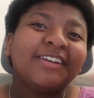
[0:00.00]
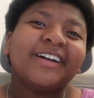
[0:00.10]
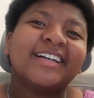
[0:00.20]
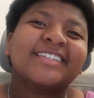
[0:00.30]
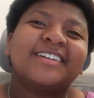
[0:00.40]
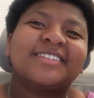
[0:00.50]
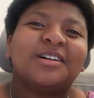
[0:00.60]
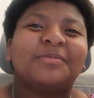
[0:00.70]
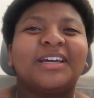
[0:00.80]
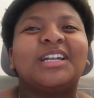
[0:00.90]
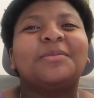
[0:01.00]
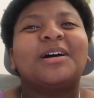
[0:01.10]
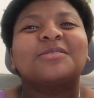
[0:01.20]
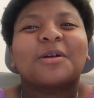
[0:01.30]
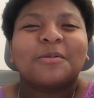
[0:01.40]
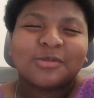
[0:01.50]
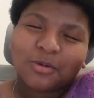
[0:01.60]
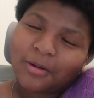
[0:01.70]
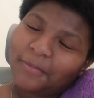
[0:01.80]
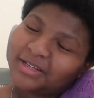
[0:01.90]
Hello guys, gals, and non-binary pals.
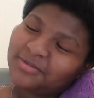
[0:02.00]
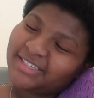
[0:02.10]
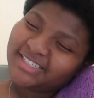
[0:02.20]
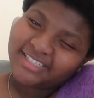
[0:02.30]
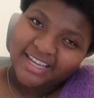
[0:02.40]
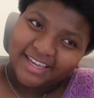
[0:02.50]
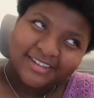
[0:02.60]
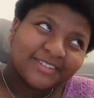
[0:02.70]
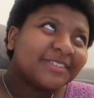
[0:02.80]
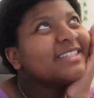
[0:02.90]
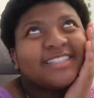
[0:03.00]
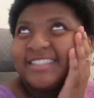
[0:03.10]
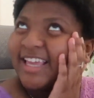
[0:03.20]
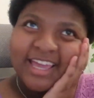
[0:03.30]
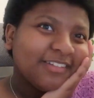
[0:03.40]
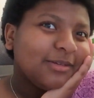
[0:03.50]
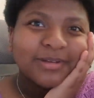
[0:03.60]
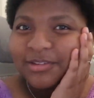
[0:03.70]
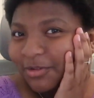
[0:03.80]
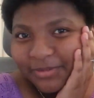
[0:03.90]
Welcome back to my channel. Today I'm gonna
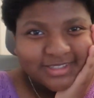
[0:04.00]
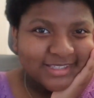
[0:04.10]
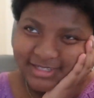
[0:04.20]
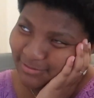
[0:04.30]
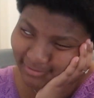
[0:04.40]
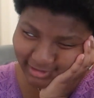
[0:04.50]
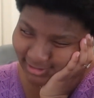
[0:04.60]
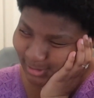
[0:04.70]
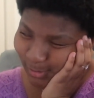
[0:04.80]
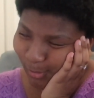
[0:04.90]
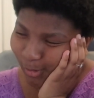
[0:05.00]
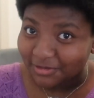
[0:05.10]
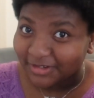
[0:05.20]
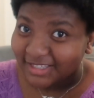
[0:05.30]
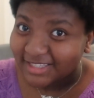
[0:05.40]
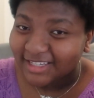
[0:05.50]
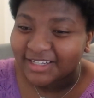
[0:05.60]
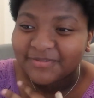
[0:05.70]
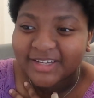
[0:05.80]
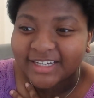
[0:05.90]
be a little bit sentimental with a
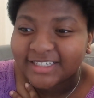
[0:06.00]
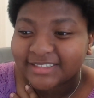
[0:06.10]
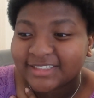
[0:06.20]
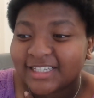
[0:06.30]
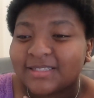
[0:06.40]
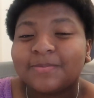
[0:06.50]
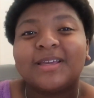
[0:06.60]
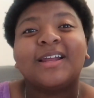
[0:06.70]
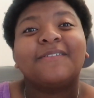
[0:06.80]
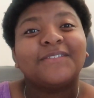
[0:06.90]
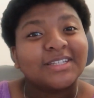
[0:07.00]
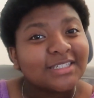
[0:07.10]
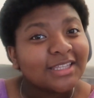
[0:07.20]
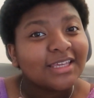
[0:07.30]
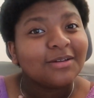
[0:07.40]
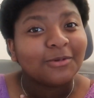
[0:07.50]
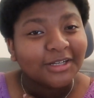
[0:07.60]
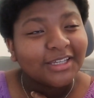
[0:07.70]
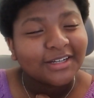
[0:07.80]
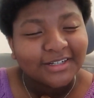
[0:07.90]
reason, because it's been officially
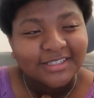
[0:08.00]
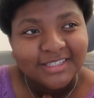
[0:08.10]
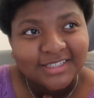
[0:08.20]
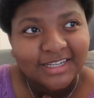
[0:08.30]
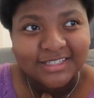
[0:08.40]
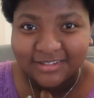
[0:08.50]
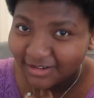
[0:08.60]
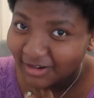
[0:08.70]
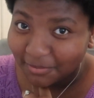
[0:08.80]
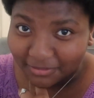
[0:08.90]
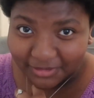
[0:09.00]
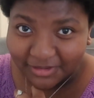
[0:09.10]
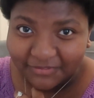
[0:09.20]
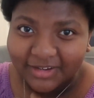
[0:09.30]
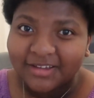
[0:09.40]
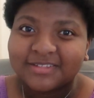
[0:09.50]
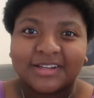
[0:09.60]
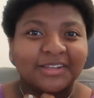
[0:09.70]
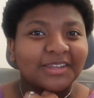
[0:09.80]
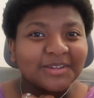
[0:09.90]
1 year since I started uploading videos
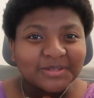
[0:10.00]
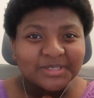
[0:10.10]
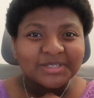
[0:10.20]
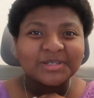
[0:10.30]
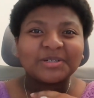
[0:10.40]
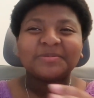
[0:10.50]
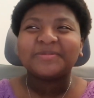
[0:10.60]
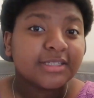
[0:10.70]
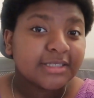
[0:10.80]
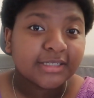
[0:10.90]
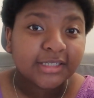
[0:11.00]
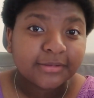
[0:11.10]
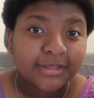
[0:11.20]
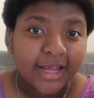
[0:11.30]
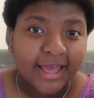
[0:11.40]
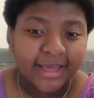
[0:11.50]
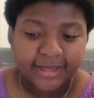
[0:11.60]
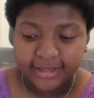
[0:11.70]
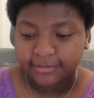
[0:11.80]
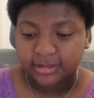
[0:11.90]
on YouTube. So this is a
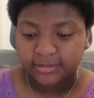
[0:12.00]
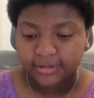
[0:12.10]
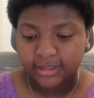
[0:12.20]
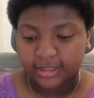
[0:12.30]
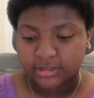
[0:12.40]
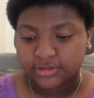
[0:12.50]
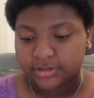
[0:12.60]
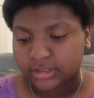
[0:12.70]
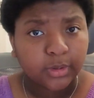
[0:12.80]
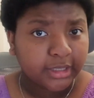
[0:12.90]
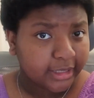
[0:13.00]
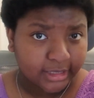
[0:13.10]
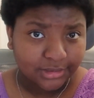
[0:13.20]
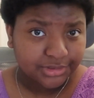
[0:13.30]
Q&A. I'm gonna be answering 20-ish